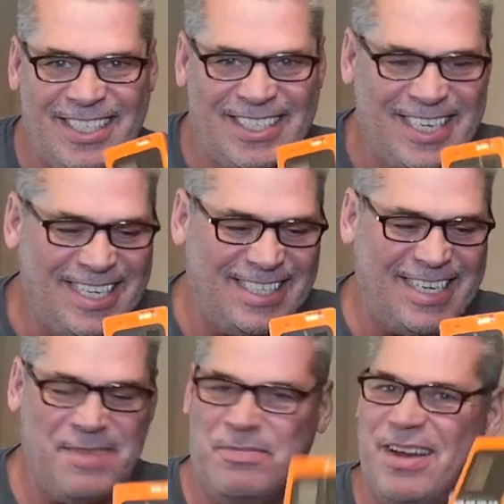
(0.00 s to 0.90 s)
of cheesy,
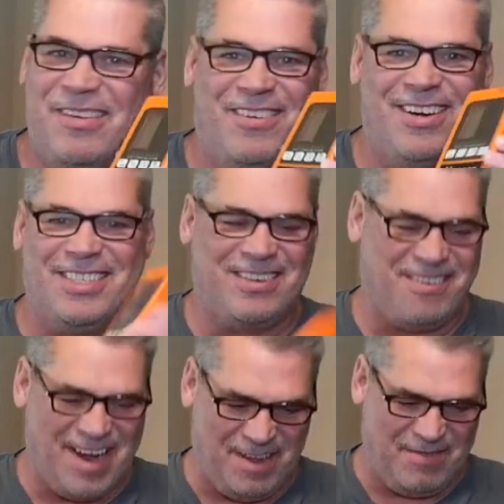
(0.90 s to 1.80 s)
but it works
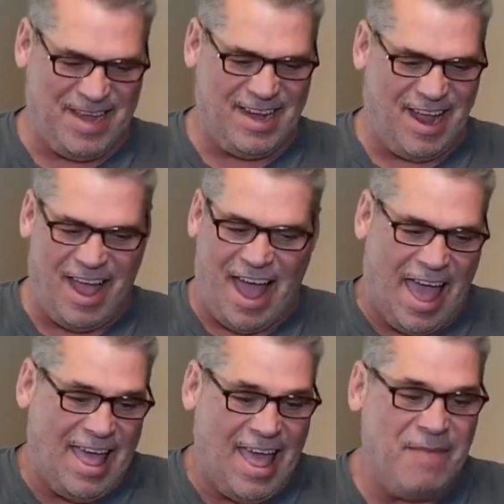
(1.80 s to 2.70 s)
great, man.
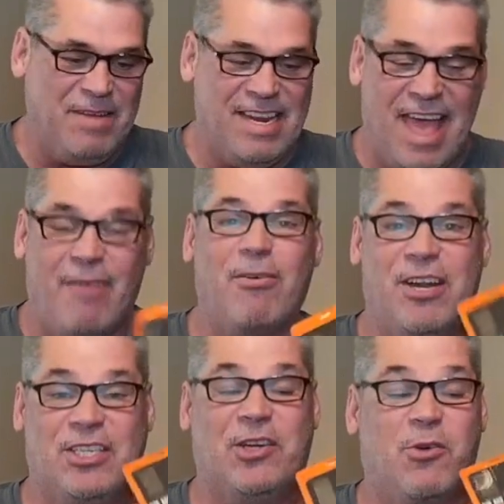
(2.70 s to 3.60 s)
I mean, that
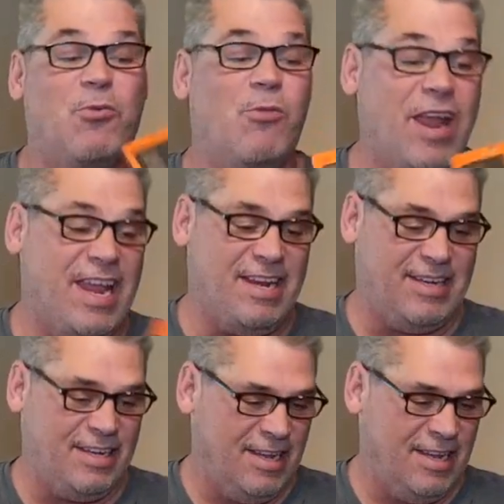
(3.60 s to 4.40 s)
works great.